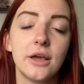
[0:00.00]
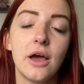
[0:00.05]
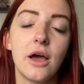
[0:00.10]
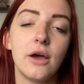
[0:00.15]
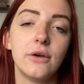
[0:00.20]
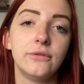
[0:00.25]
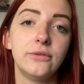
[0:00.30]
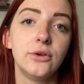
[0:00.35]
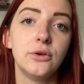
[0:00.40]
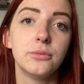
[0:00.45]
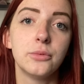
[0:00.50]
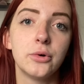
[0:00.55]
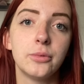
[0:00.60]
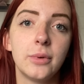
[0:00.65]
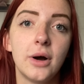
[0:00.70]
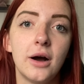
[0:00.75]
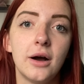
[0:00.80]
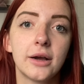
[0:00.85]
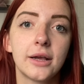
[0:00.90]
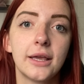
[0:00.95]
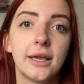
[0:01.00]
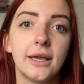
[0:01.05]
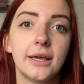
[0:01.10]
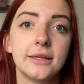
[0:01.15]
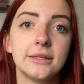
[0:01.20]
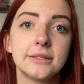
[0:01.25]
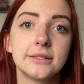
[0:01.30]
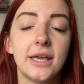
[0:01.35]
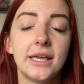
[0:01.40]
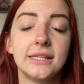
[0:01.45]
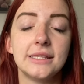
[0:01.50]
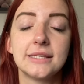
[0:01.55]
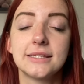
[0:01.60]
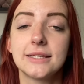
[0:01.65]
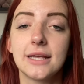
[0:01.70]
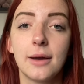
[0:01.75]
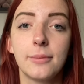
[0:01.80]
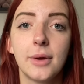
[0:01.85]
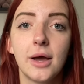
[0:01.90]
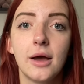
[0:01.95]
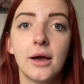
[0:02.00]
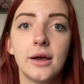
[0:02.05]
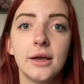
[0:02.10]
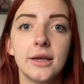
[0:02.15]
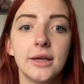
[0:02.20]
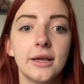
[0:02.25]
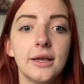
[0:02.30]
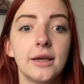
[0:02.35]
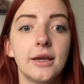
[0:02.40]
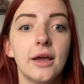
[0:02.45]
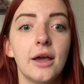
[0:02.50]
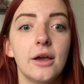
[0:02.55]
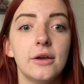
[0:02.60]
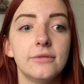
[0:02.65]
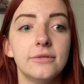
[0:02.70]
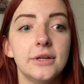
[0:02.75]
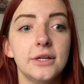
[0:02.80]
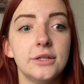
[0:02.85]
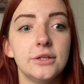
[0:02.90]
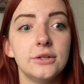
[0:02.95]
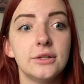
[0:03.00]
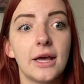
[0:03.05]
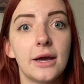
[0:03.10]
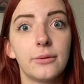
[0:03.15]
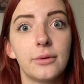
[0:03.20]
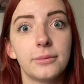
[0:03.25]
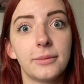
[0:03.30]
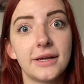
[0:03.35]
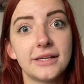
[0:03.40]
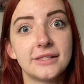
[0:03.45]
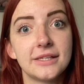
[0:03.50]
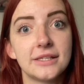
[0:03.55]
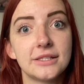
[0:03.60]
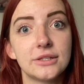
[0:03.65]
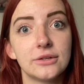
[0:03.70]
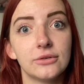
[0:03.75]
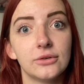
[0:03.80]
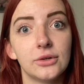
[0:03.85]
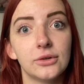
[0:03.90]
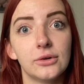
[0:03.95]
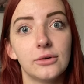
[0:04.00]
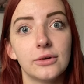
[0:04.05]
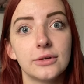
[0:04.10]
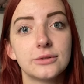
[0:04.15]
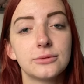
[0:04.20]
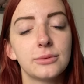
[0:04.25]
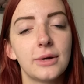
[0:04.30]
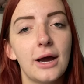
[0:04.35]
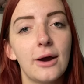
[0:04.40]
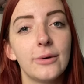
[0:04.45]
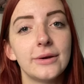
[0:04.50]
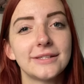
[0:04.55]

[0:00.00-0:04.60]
a few more markets in summer, hopefully do that with my sister-in-law as well.